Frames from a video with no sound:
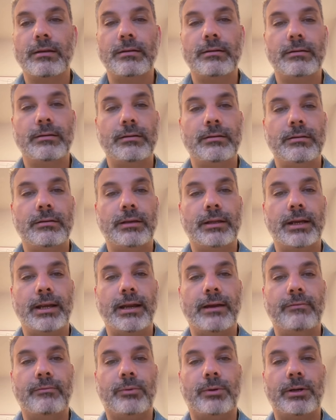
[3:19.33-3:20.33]
you can
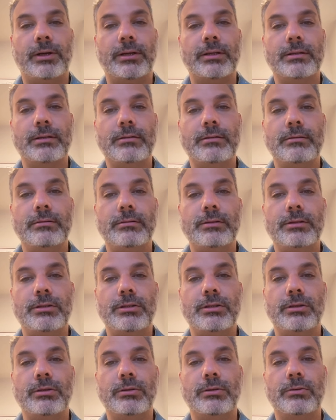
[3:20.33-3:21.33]
have one,
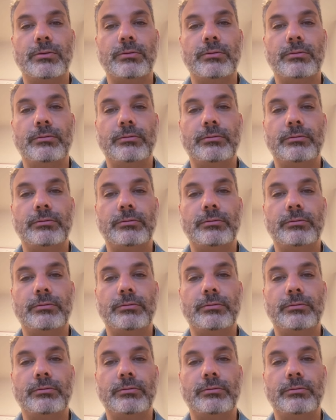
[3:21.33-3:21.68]
two,